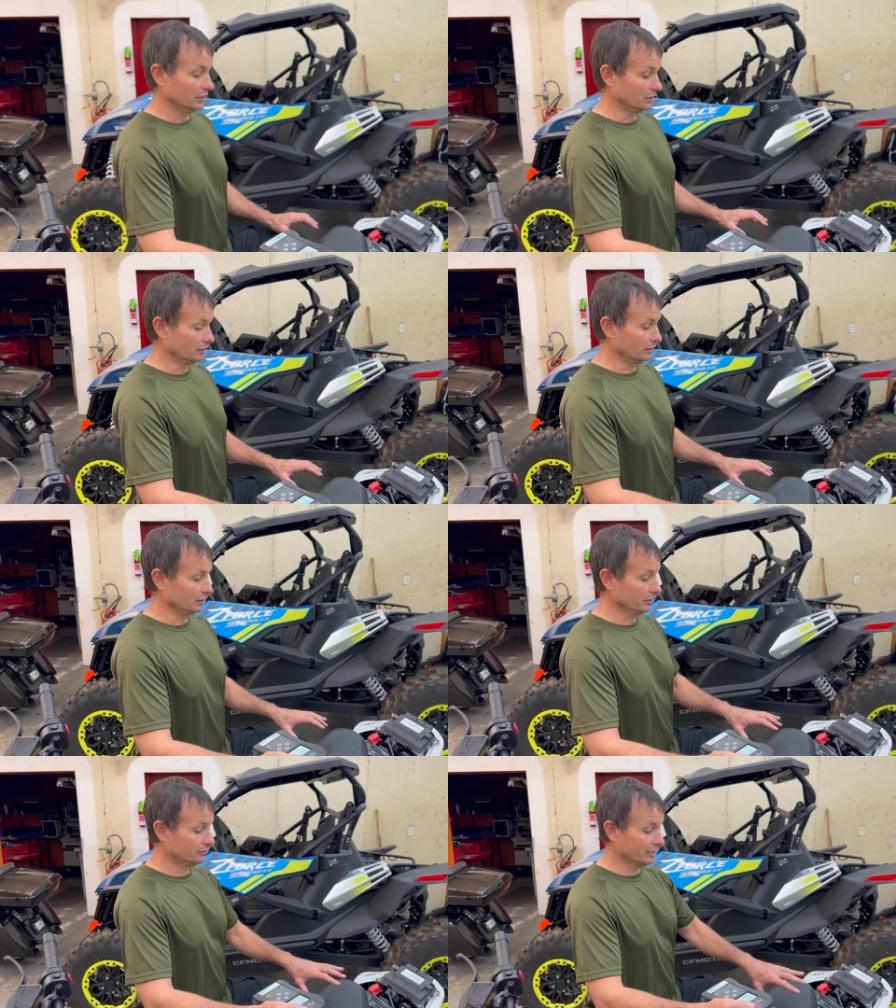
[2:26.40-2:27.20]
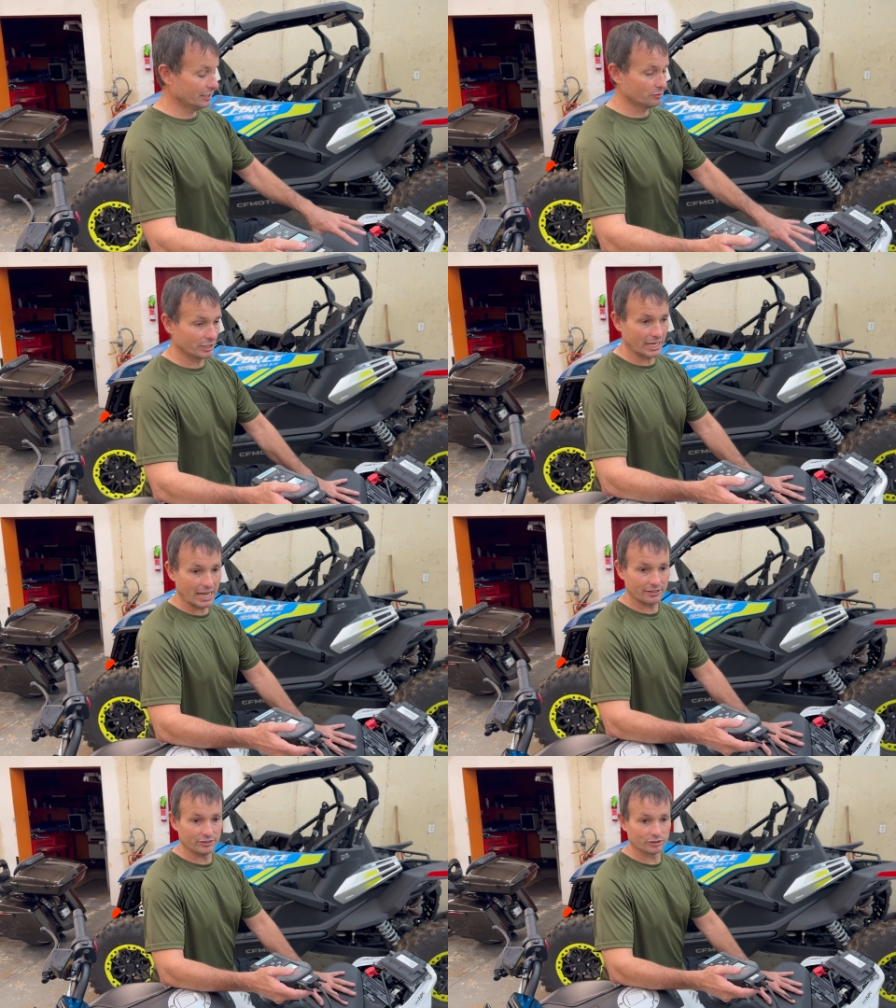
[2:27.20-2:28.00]
uh, let's say we
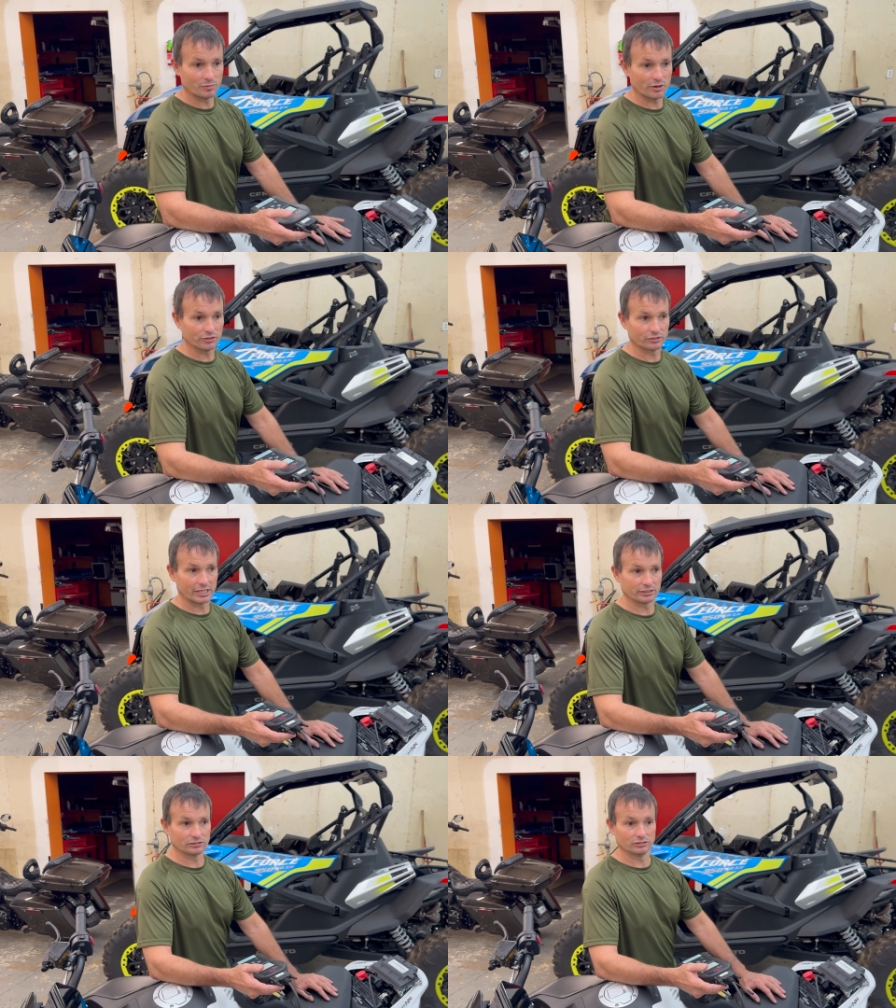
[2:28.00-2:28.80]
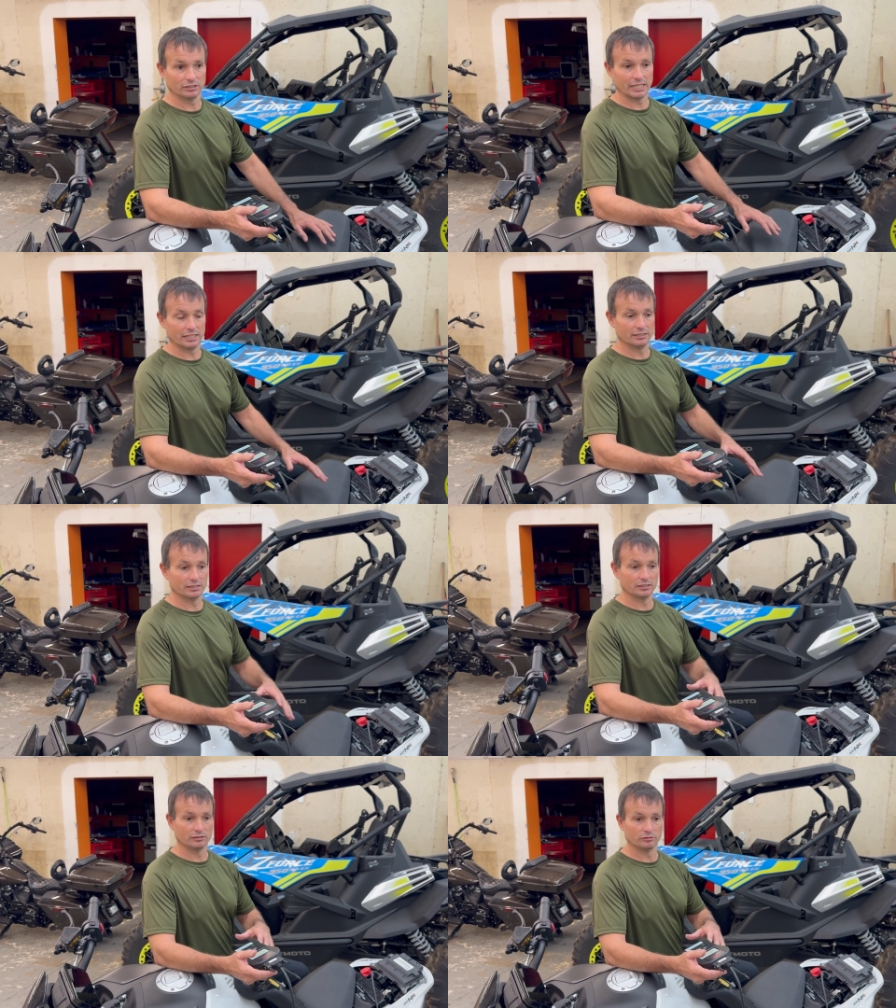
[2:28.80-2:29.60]
had this motorcycle and
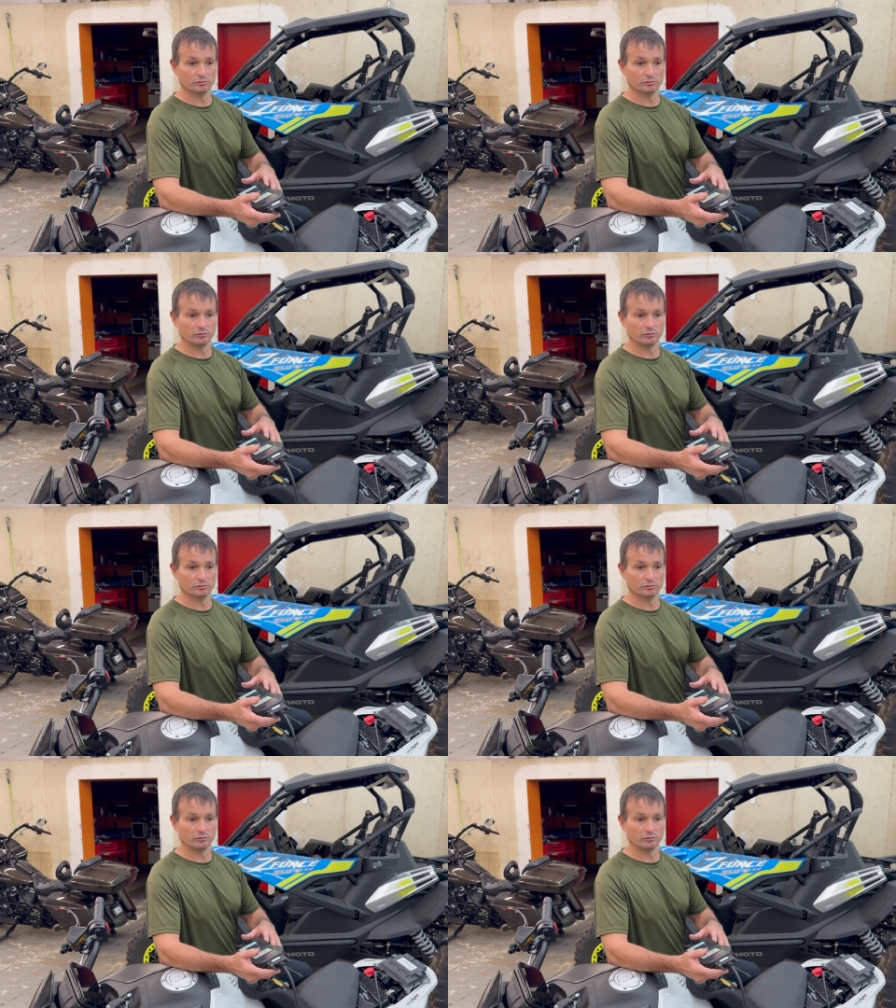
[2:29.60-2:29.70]
uh,